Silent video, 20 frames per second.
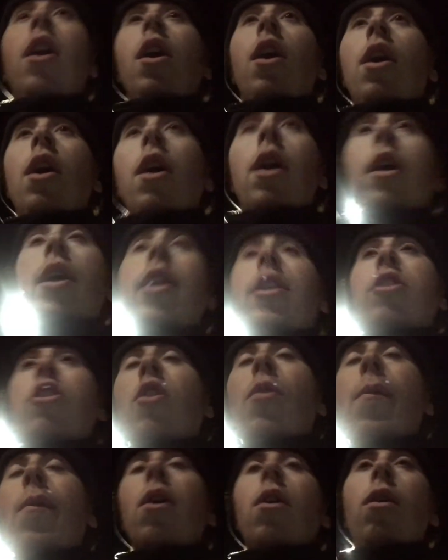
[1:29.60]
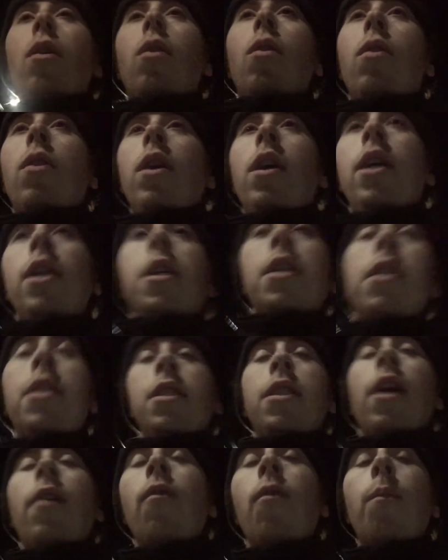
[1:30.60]
uh, tomorrow,
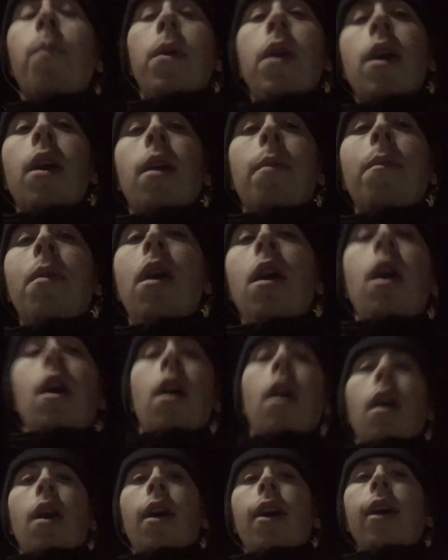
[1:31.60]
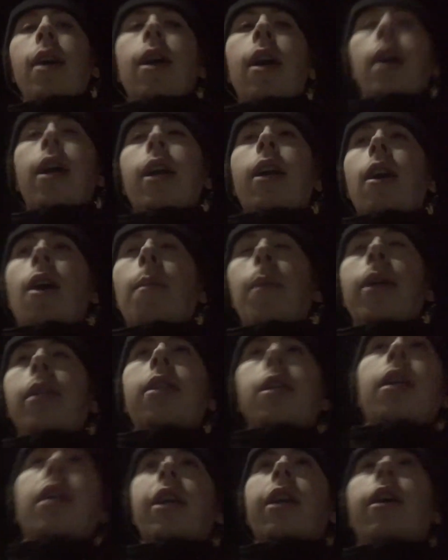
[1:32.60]
7 p.m., I, I got my
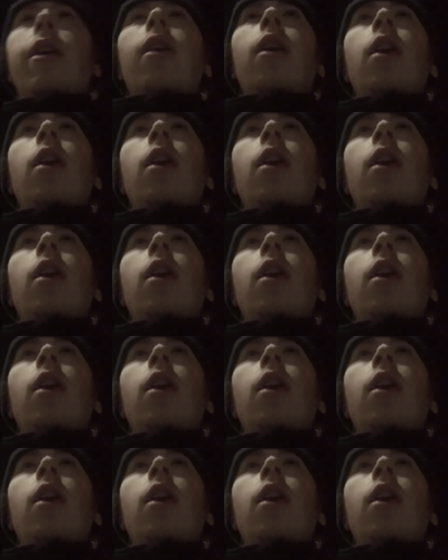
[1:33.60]
ticket